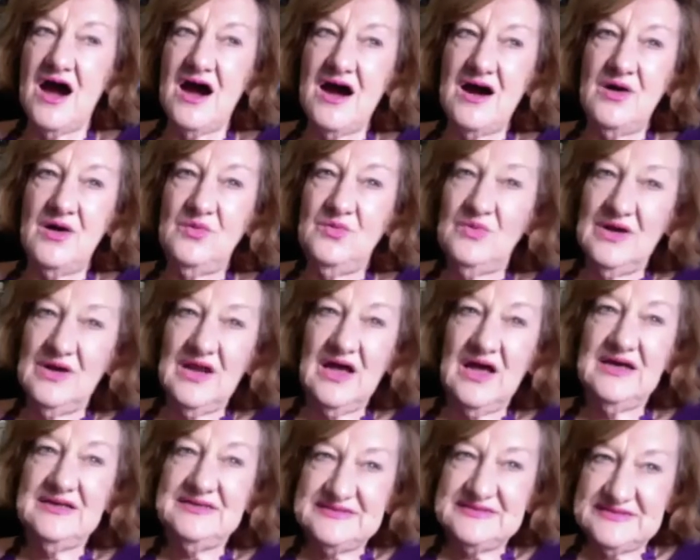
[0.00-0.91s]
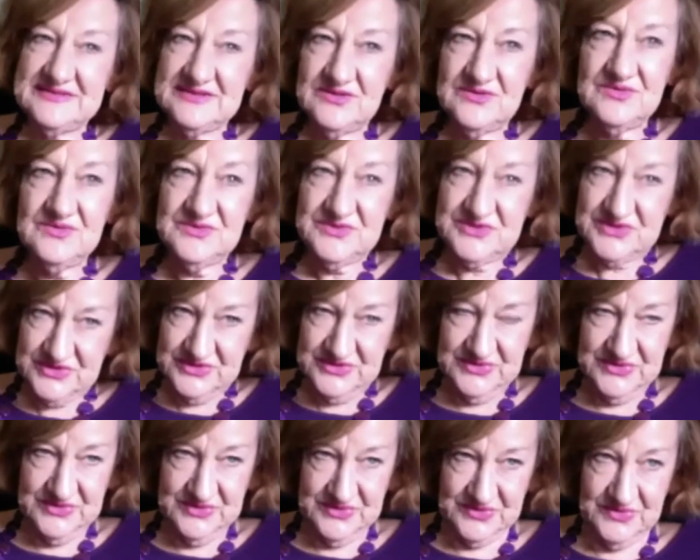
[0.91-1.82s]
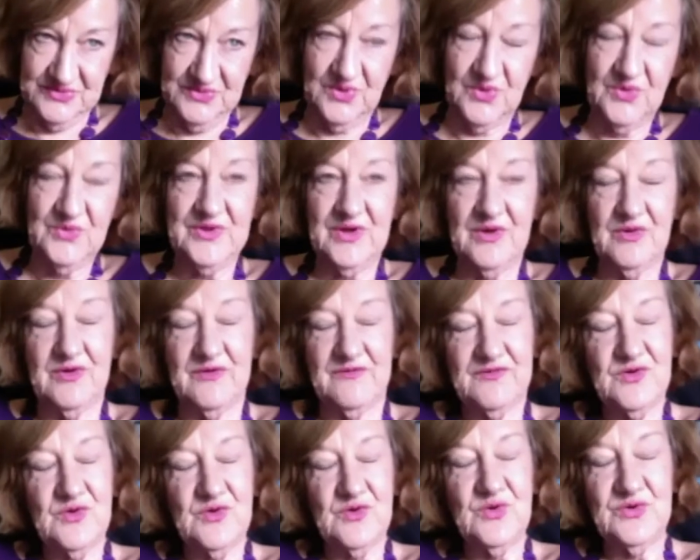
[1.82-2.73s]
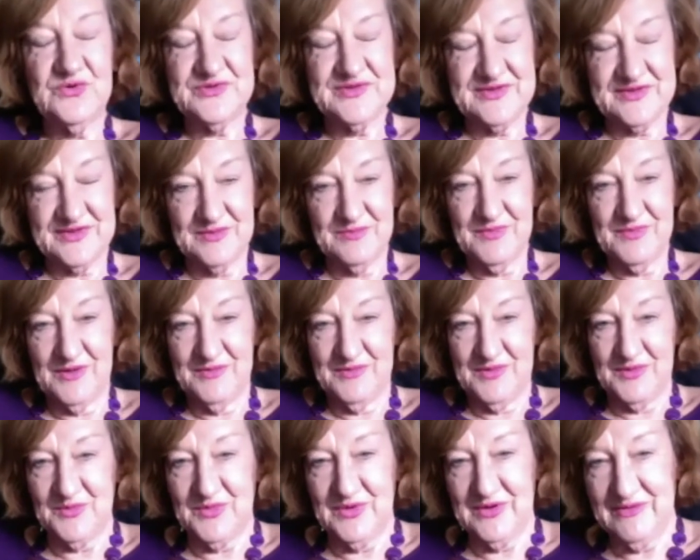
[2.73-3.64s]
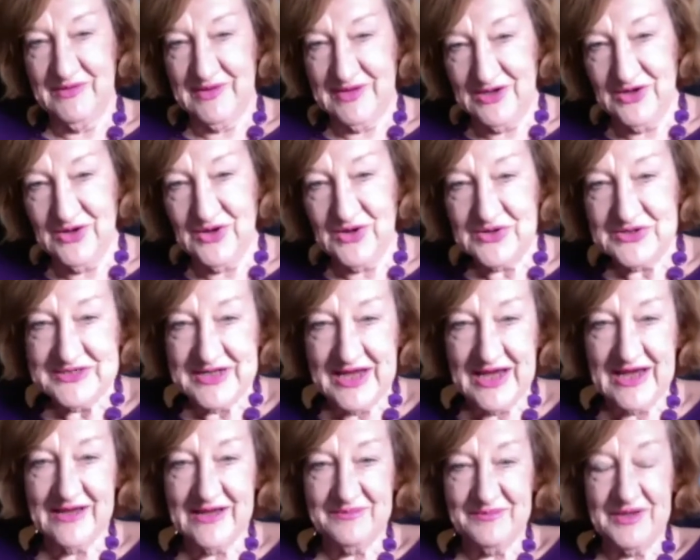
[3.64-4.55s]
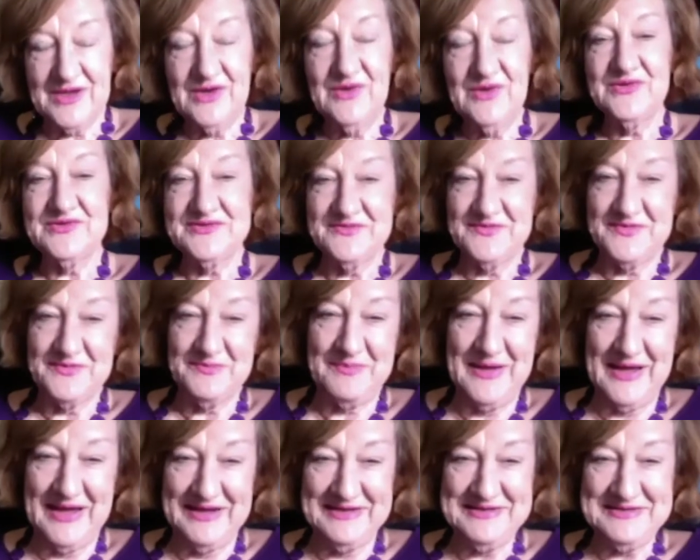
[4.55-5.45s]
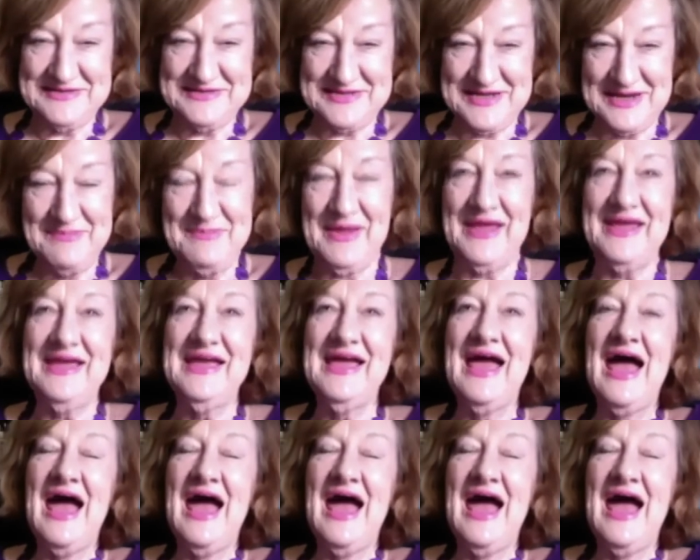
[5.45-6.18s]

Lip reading: Well, I still do, although, of course, at the moment we're in lockdown because of the pandemic.